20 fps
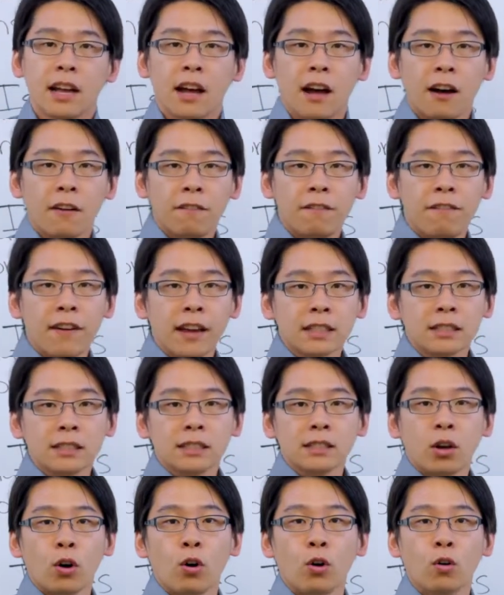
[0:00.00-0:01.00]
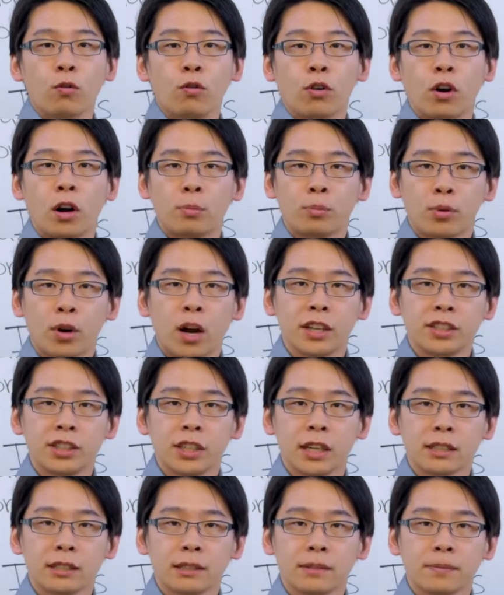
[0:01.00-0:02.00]
affects the overall
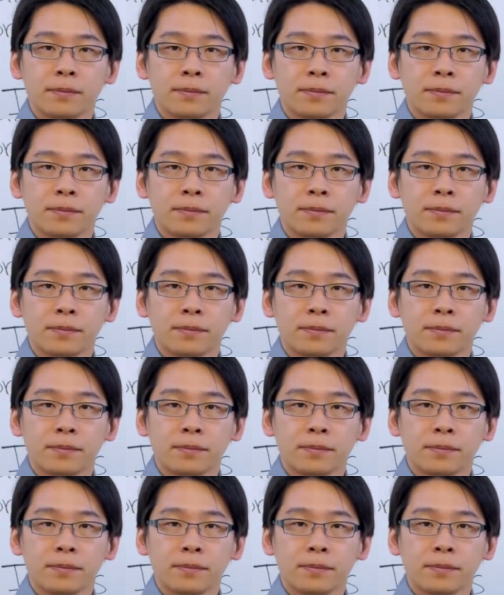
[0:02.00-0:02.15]
project.